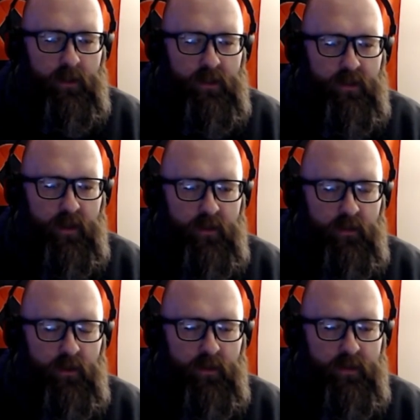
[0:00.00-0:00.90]
Should I do
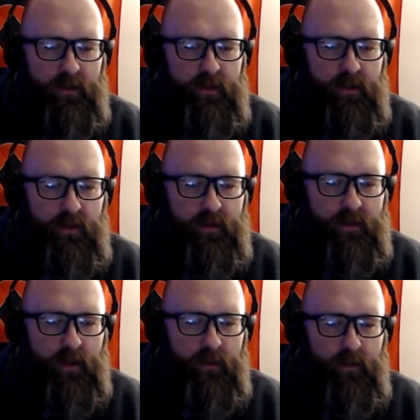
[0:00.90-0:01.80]
the OSINT search
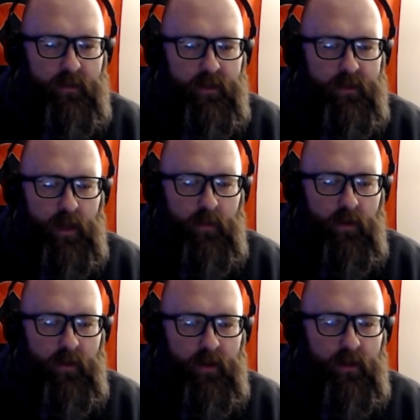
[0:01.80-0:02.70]
since I'm
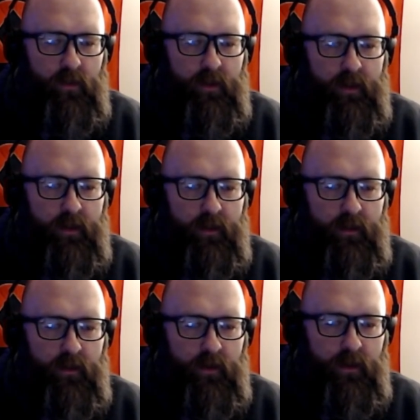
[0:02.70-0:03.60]
already doing it and get
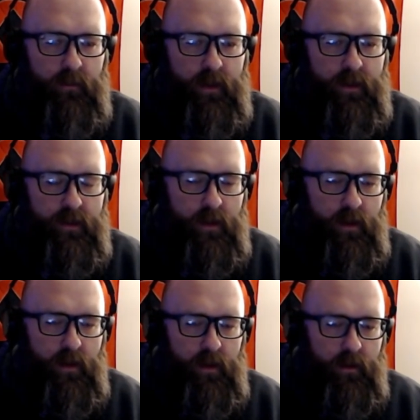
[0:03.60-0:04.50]
the early badge?
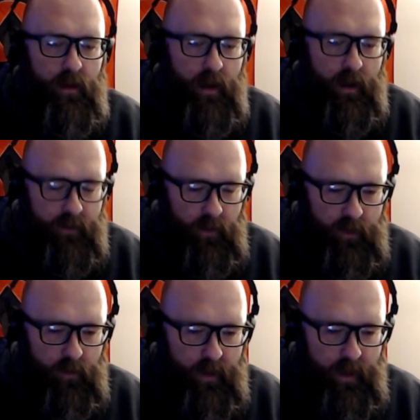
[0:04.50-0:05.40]
The only
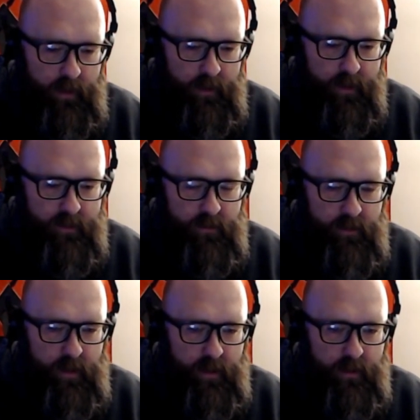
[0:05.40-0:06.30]
way I can answer
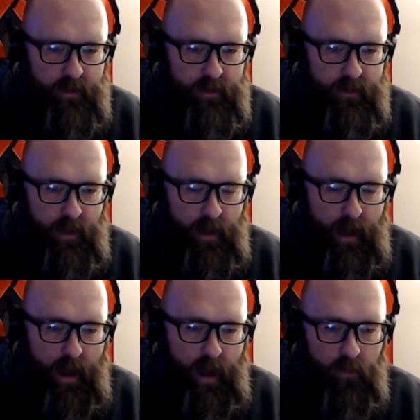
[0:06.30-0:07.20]
that is
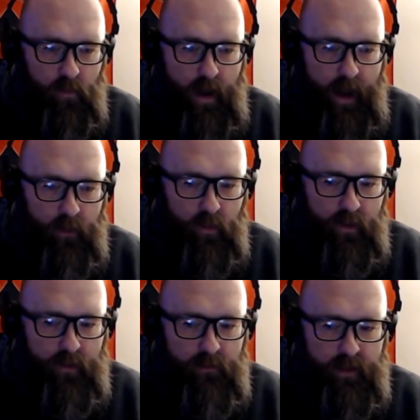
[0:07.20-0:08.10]
I
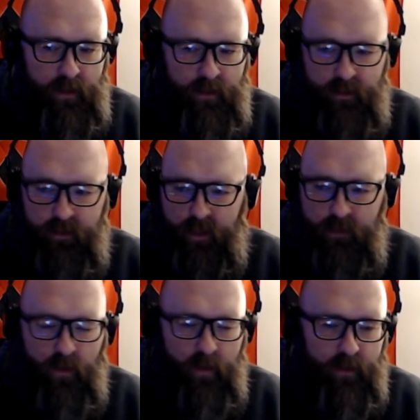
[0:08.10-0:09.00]
would, because that's
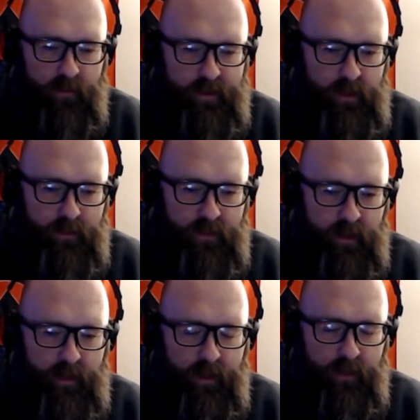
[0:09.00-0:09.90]
part of the reason I'm
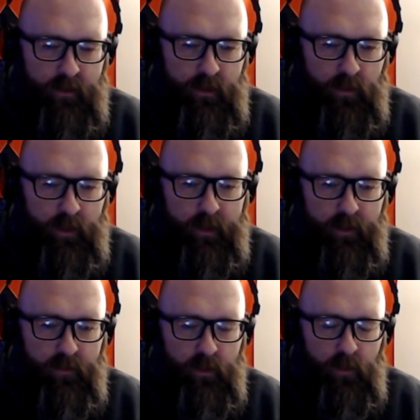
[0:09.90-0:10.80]
sitting here doing a
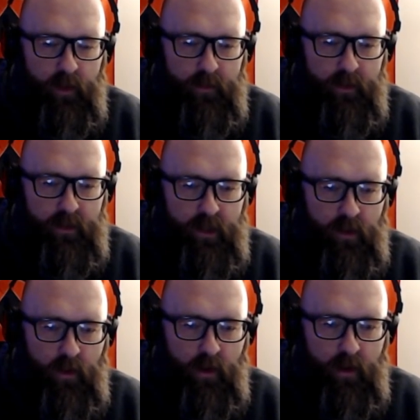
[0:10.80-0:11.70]
review on the
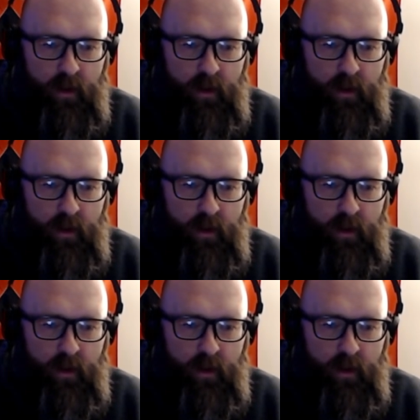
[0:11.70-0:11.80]
PGOR,